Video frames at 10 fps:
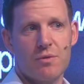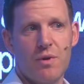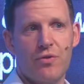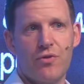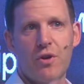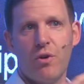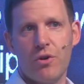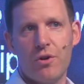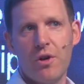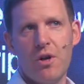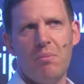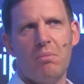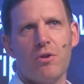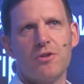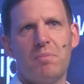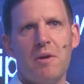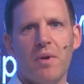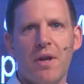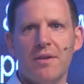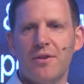We had 300 plus
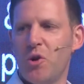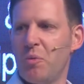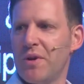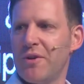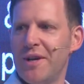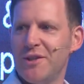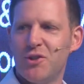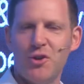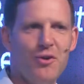people into Dublin, our HQ.